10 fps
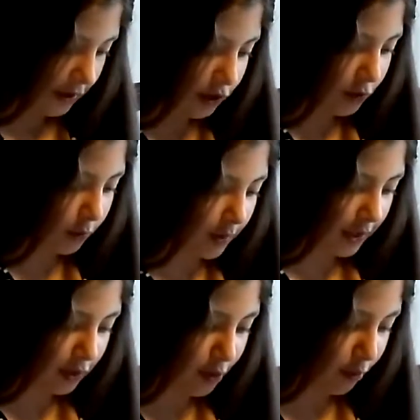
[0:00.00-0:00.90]
yes, we
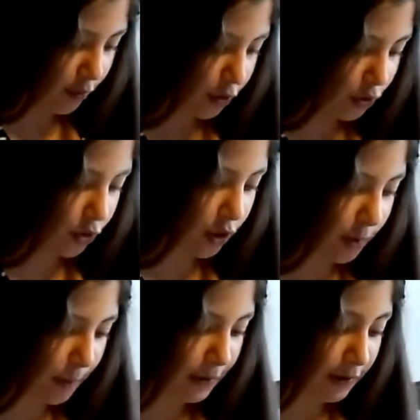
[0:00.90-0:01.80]
need her on the
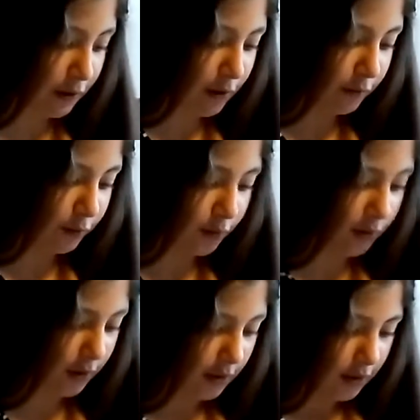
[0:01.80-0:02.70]
Junior Bake Off
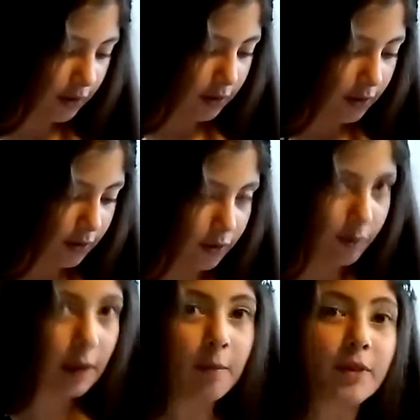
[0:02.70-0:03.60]
or
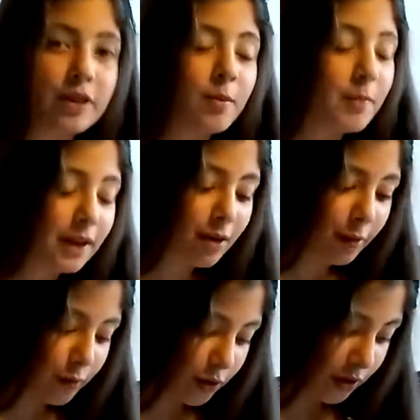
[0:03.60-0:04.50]
the Great Britain
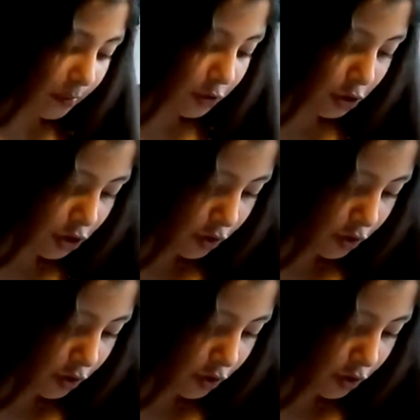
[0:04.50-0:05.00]
Bake Off because I'm